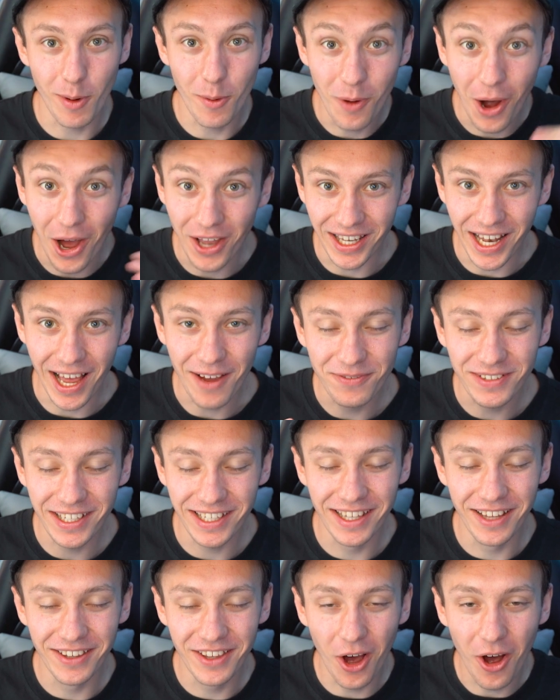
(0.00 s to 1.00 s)
we weren't left
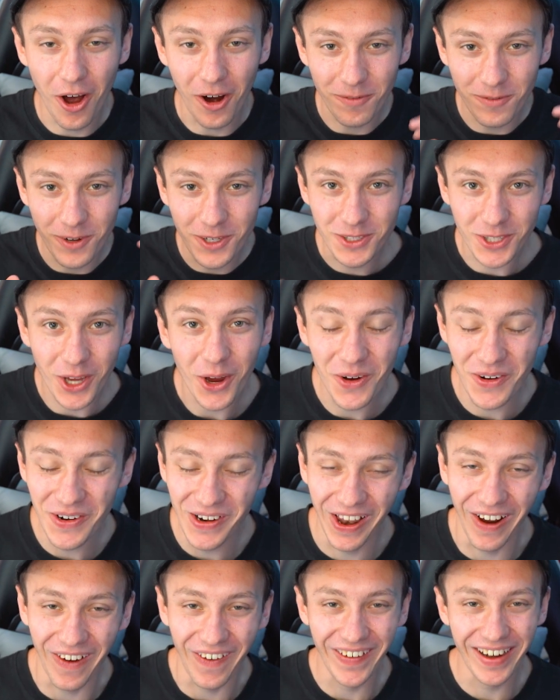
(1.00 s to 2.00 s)
in the dark for
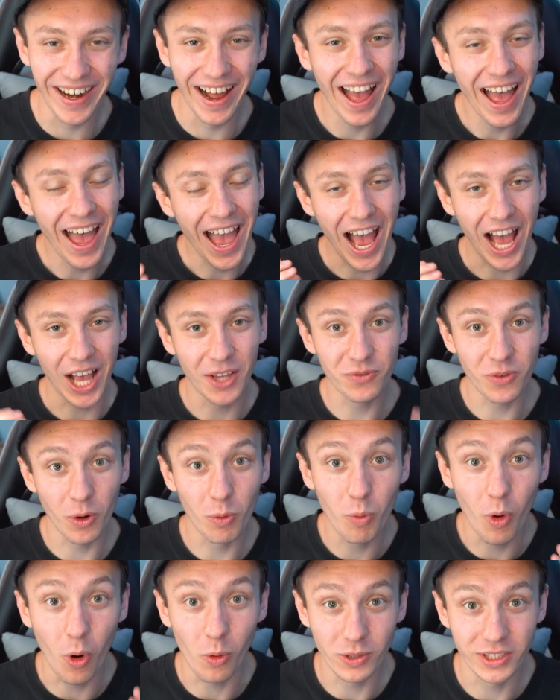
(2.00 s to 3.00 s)
too long as
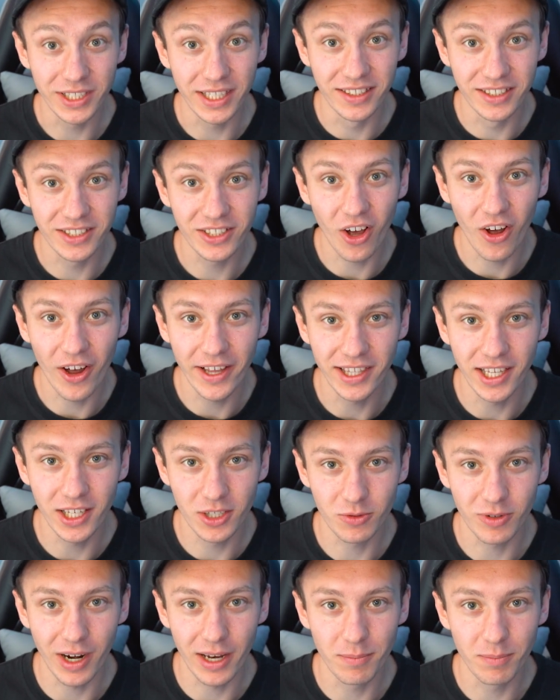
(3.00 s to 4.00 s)
for what was inside
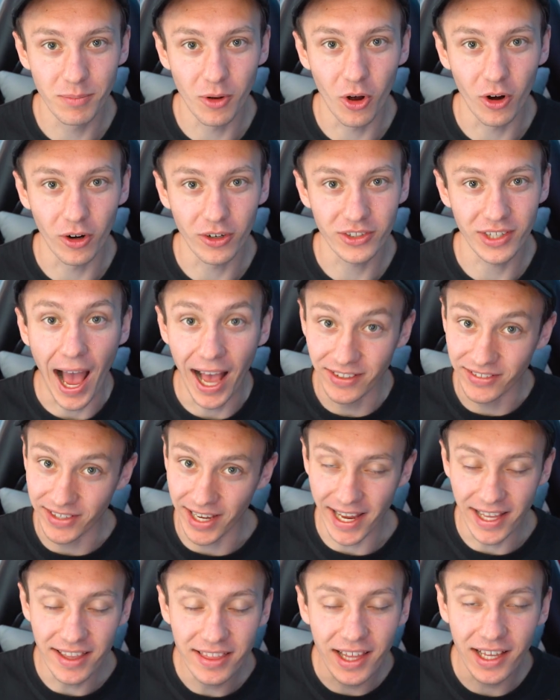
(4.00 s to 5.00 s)
this red box. As
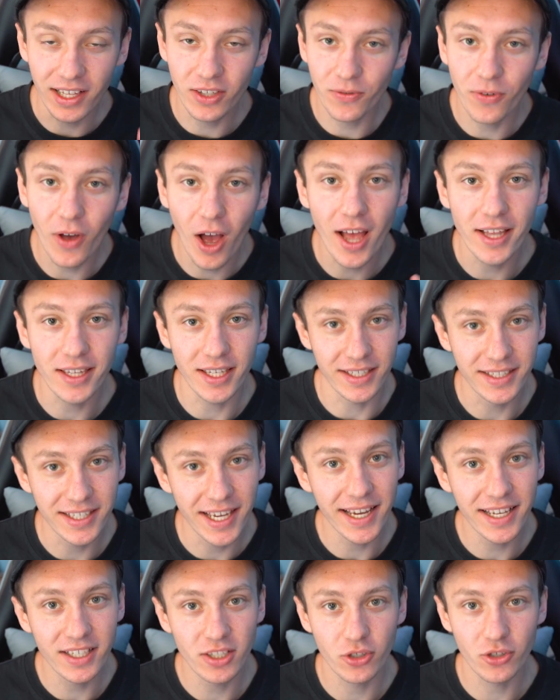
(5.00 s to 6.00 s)
in this third
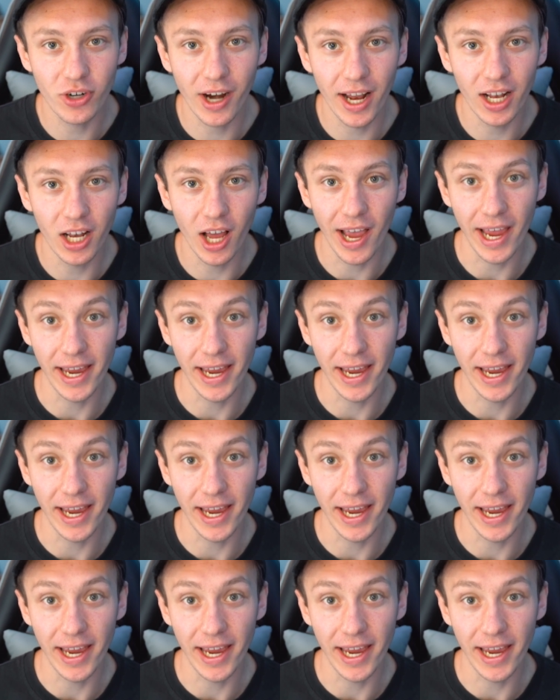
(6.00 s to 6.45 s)
teaser trailer,